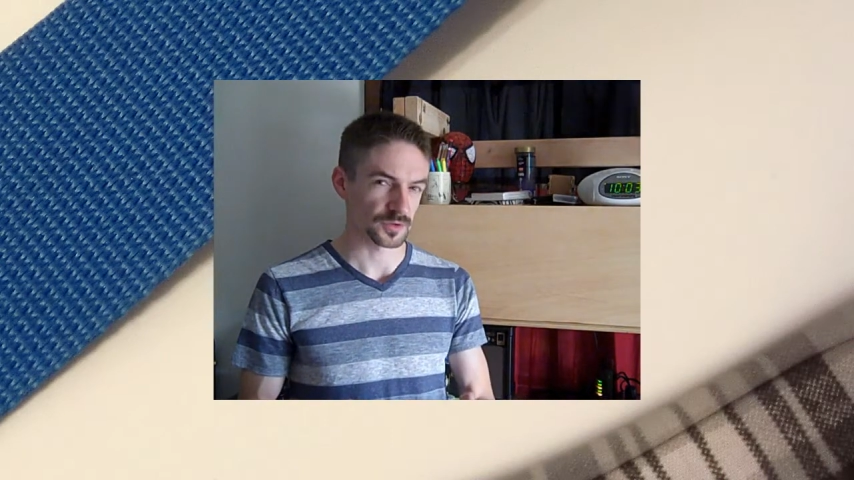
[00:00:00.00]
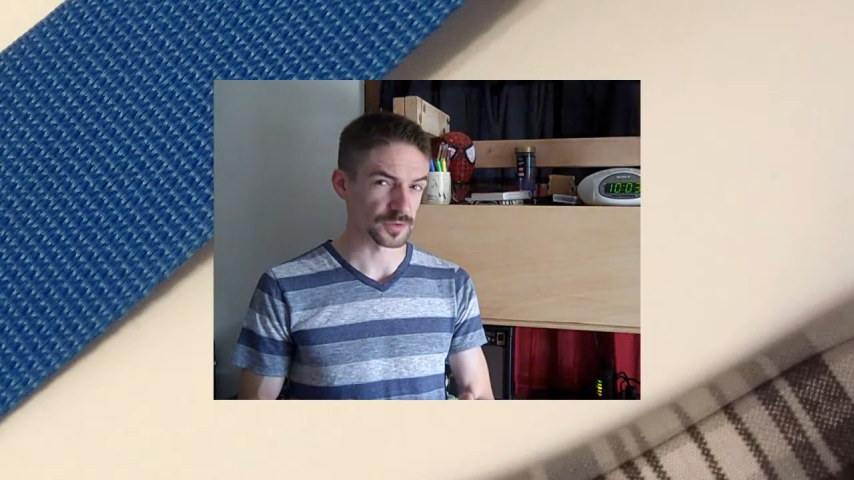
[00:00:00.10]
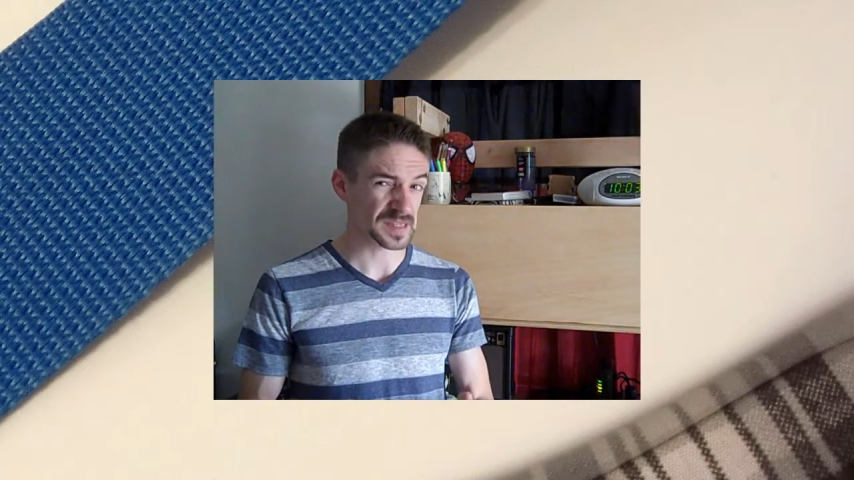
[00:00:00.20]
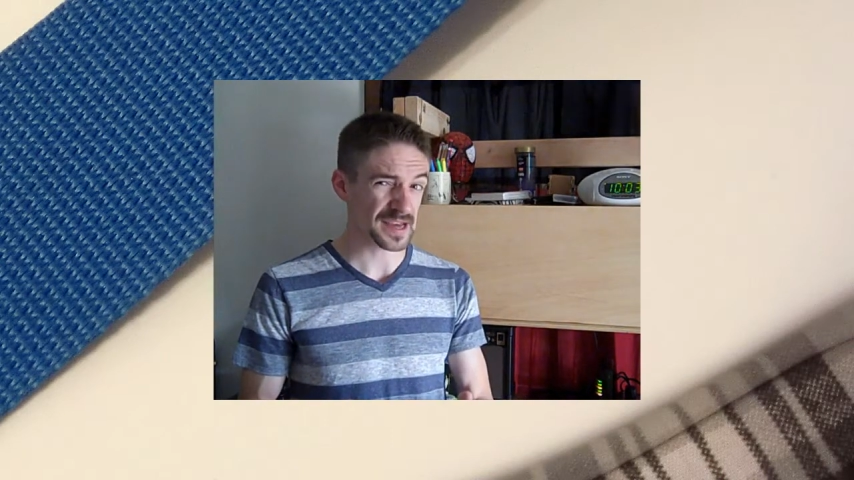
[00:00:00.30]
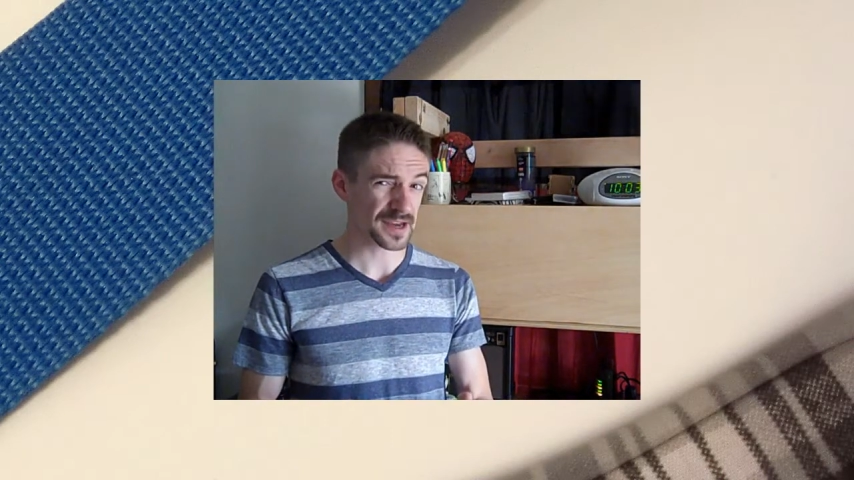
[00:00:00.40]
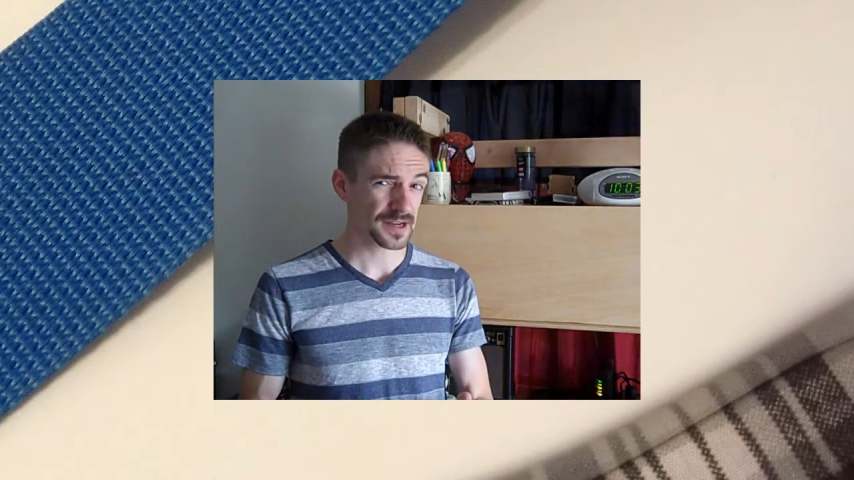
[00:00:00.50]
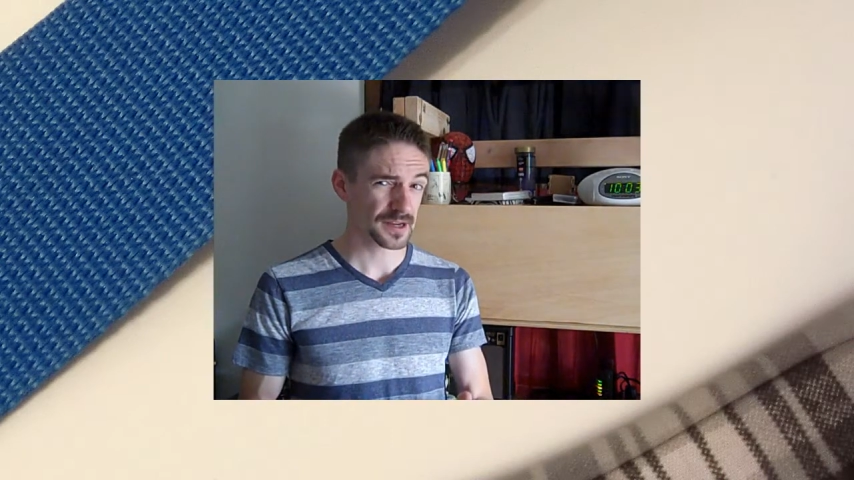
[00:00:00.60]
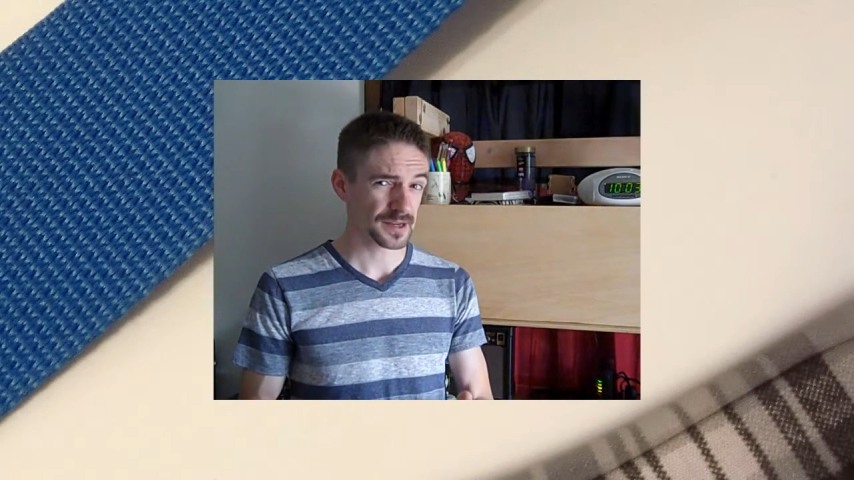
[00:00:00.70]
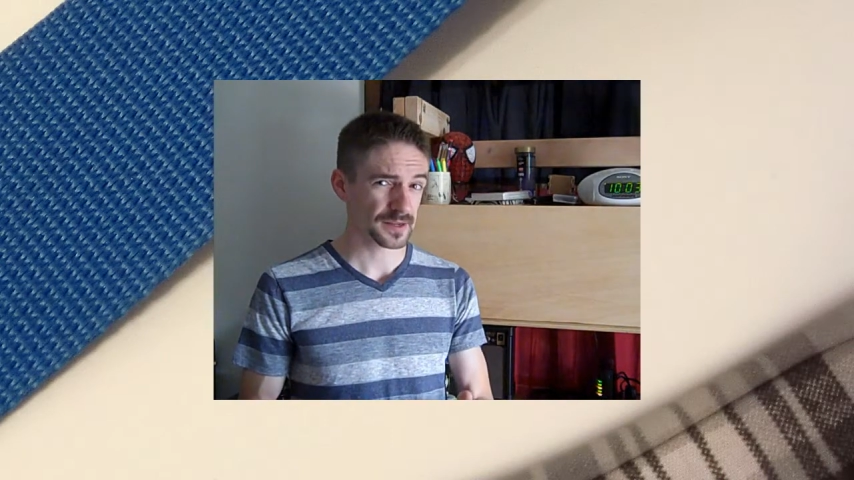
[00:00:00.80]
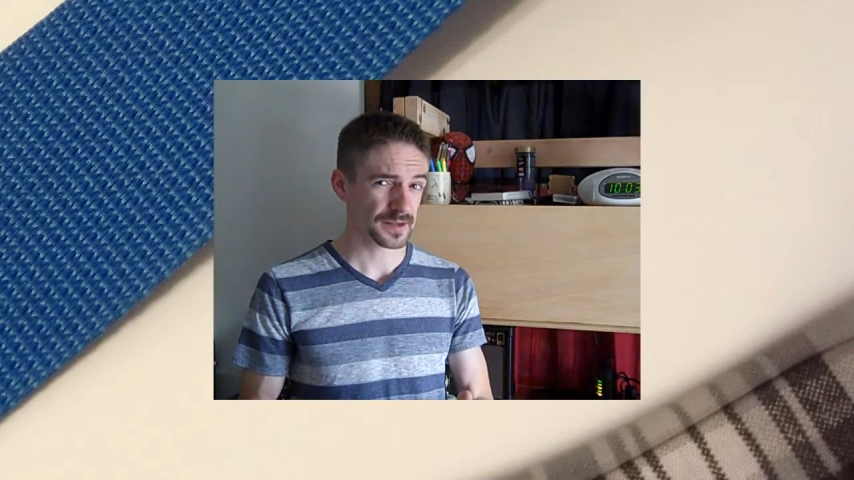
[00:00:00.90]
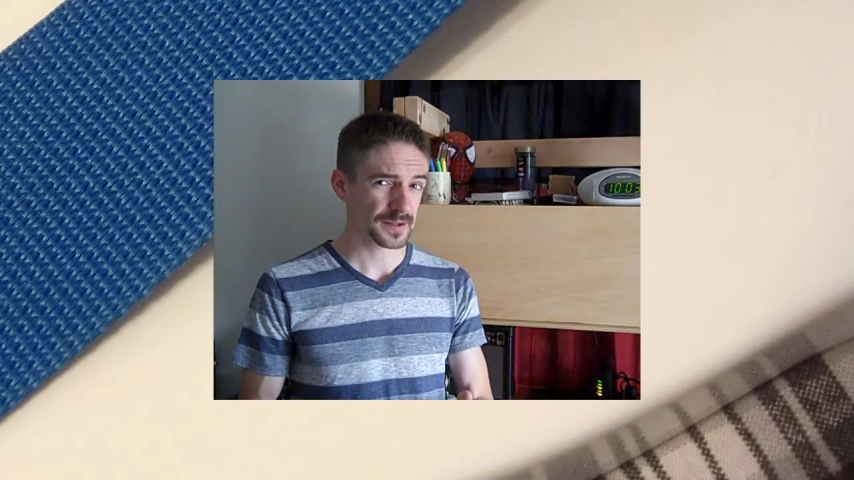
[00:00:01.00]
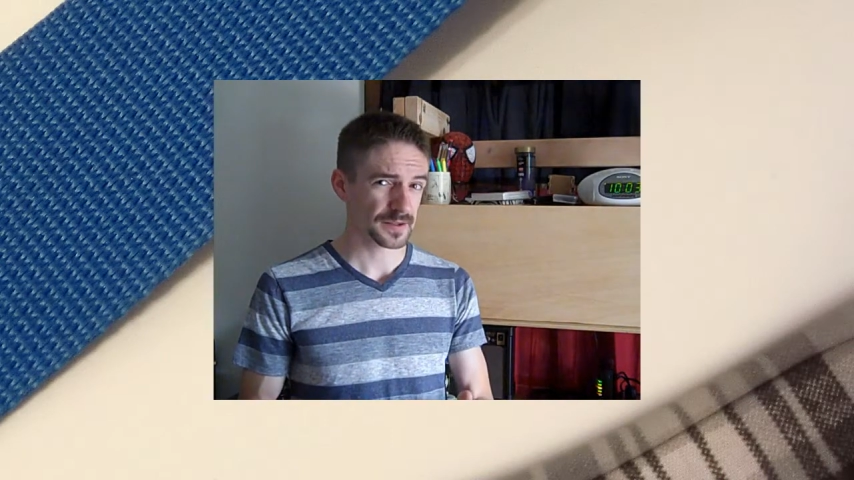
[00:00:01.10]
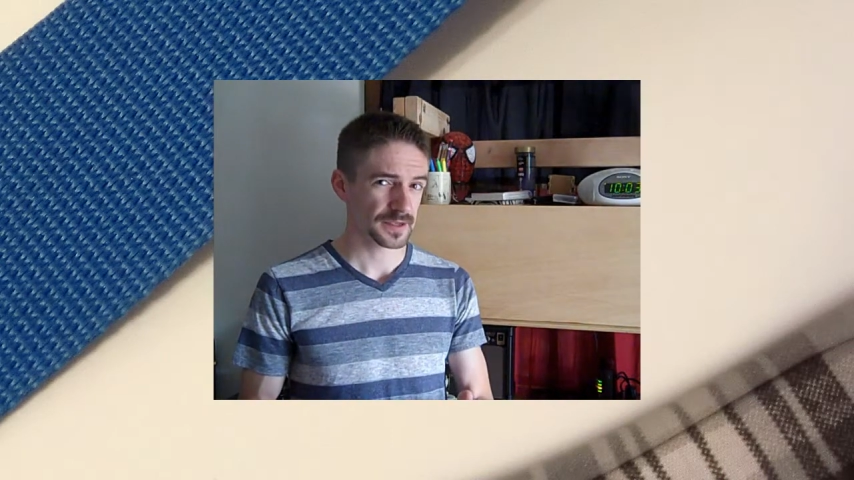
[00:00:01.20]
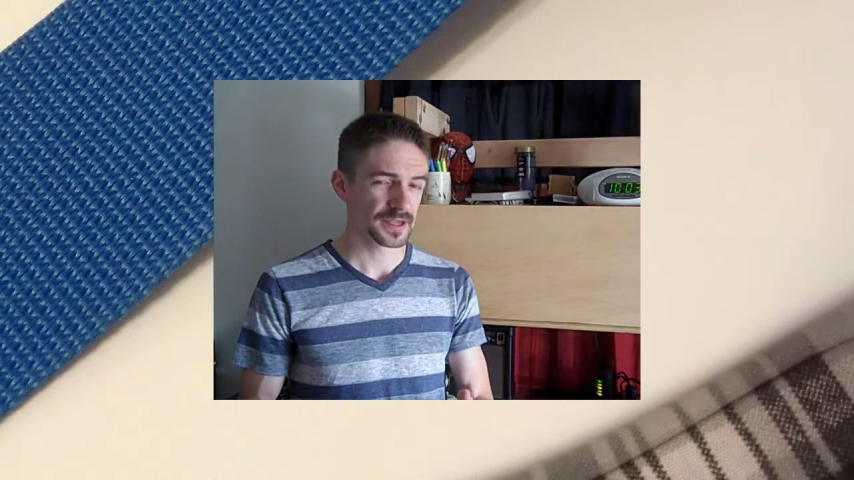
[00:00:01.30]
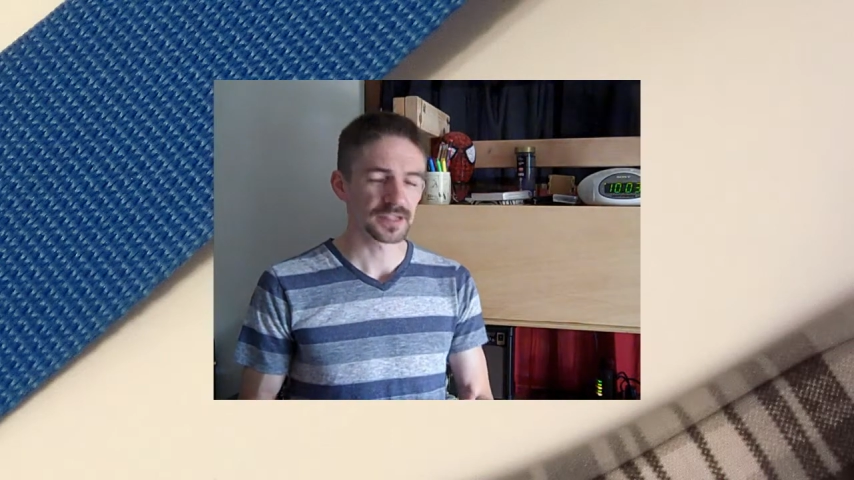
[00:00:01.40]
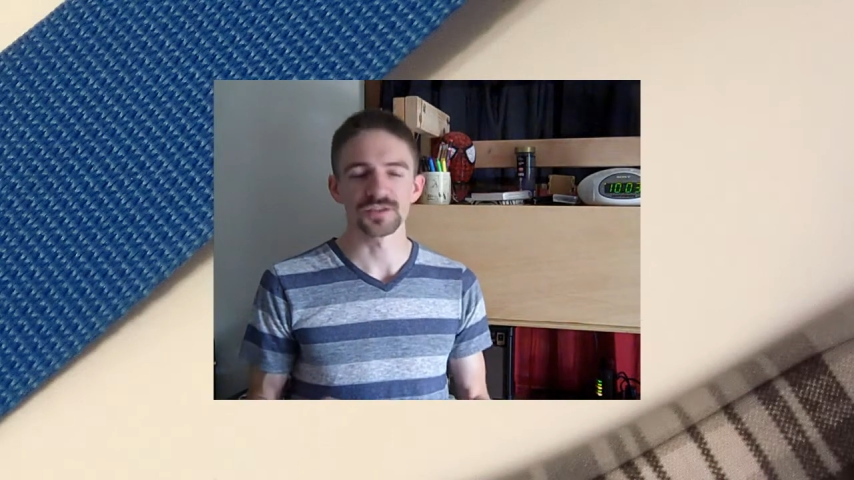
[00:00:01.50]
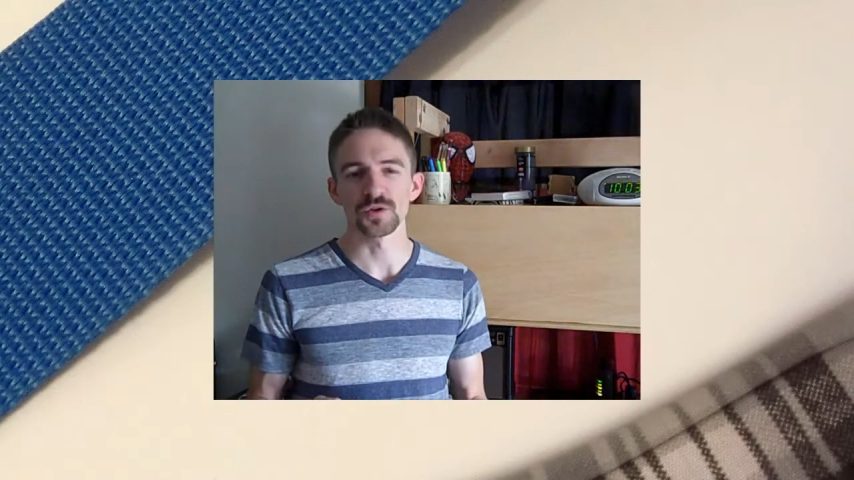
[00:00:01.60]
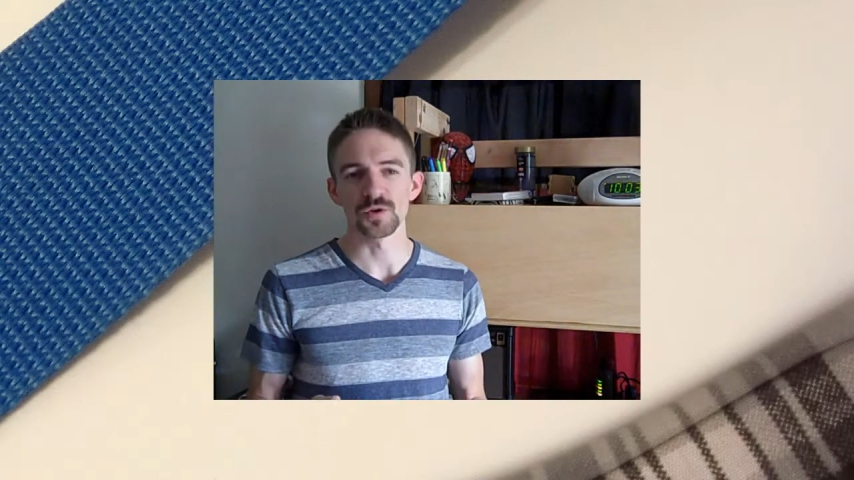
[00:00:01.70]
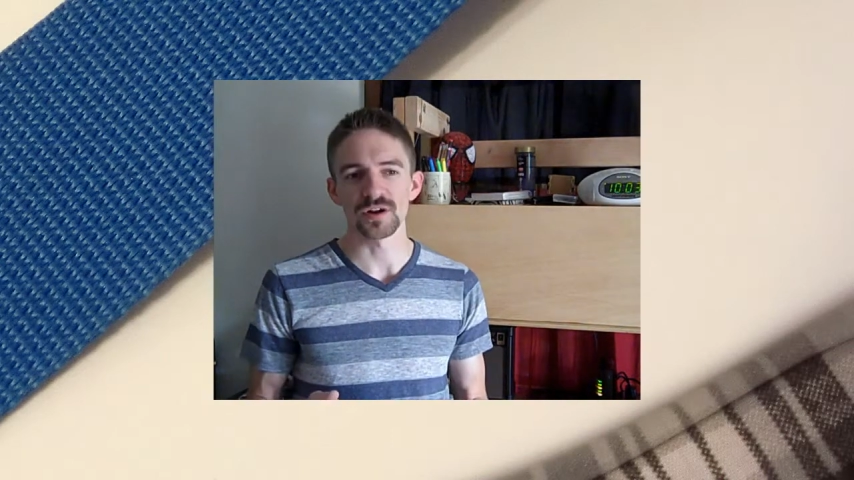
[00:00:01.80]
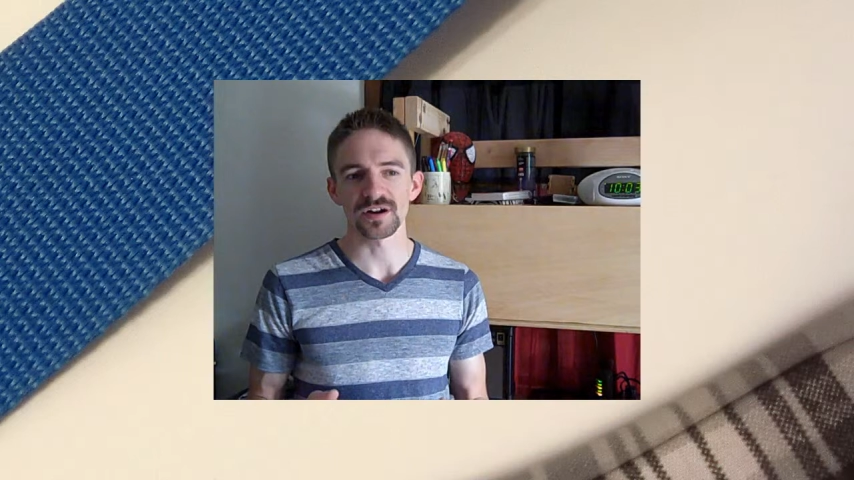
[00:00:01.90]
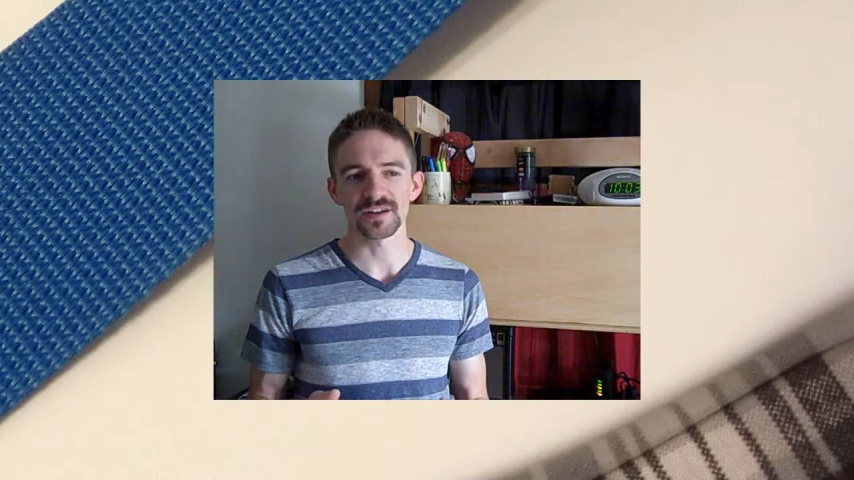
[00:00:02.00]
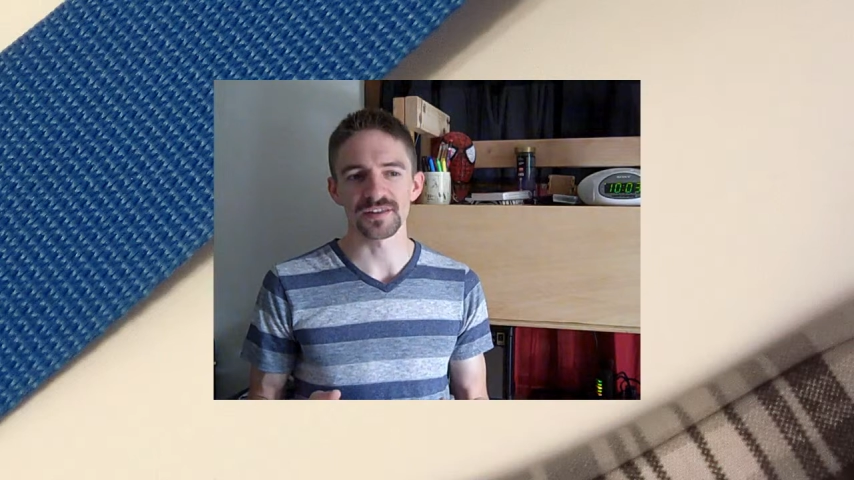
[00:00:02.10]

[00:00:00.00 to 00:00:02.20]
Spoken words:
Tuesday? So